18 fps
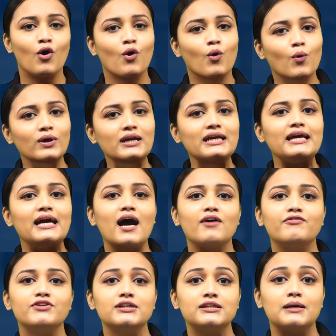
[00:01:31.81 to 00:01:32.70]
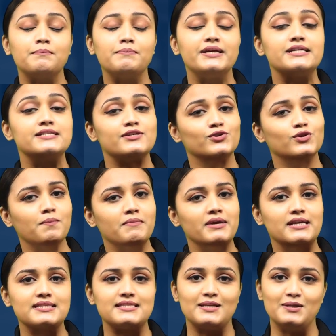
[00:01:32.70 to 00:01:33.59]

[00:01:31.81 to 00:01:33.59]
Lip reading: only after completing your main